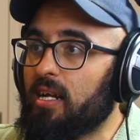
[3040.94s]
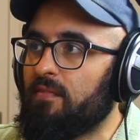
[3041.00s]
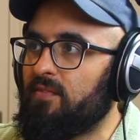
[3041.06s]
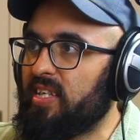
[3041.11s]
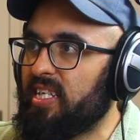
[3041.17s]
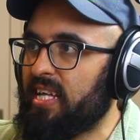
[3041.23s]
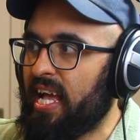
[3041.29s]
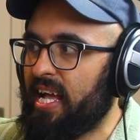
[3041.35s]

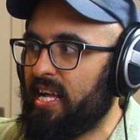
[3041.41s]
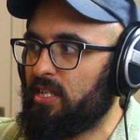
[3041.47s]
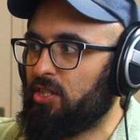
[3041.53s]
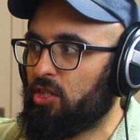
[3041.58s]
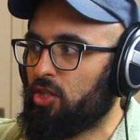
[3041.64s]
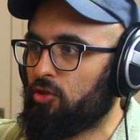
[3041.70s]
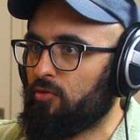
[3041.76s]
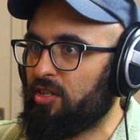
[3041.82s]
of the
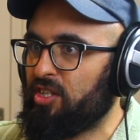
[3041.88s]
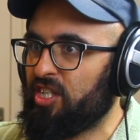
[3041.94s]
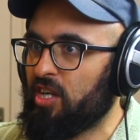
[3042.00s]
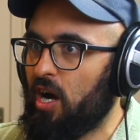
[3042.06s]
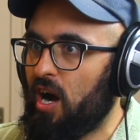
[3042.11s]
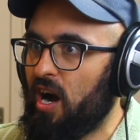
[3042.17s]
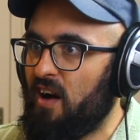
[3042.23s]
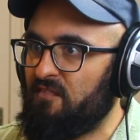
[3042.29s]
head
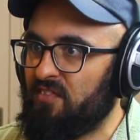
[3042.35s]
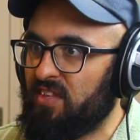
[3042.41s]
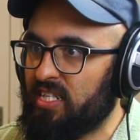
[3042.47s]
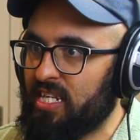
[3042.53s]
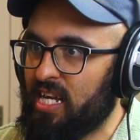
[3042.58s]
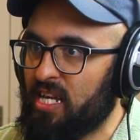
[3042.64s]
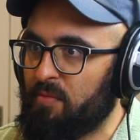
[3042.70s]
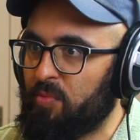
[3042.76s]
stretching off the
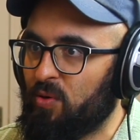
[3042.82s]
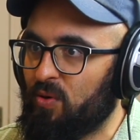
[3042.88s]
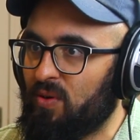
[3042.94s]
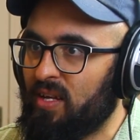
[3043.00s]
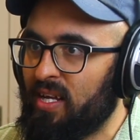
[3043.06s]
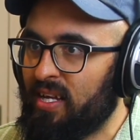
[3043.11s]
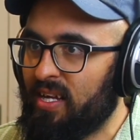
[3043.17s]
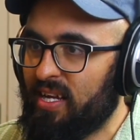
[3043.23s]

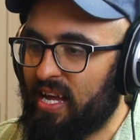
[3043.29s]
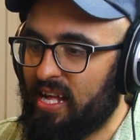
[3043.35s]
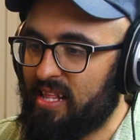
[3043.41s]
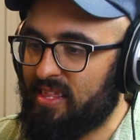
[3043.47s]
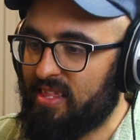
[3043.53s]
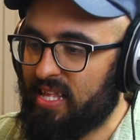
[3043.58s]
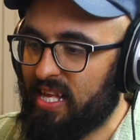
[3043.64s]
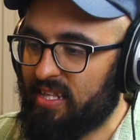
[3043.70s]
table
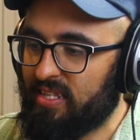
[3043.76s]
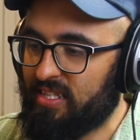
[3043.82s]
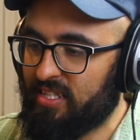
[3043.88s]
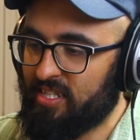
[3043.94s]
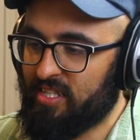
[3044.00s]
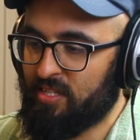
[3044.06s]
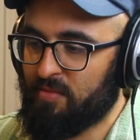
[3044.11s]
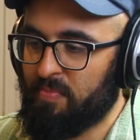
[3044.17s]
and then
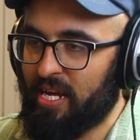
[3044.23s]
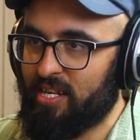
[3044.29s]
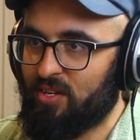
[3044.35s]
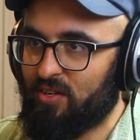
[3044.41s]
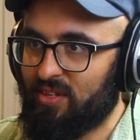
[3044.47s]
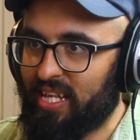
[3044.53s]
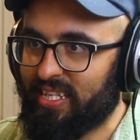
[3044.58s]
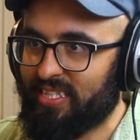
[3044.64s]
the
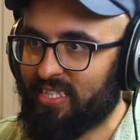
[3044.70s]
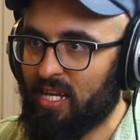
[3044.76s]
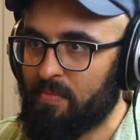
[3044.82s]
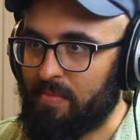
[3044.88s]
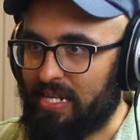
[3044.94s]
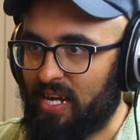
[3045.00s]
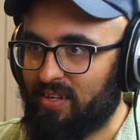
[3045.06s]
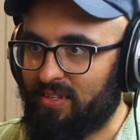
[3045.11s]
spider legs
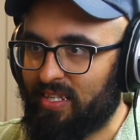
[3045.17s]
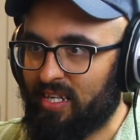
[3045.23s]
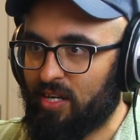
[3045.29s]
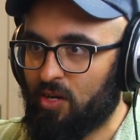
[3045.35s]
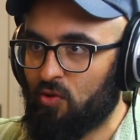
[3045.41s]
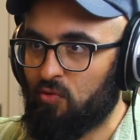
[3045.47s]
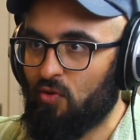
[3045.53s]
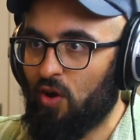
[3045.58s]
coming out and then
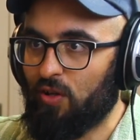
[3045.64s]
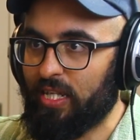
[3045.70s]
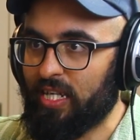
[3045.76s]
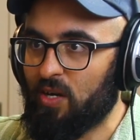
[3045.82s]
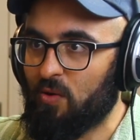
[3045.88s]
it crawling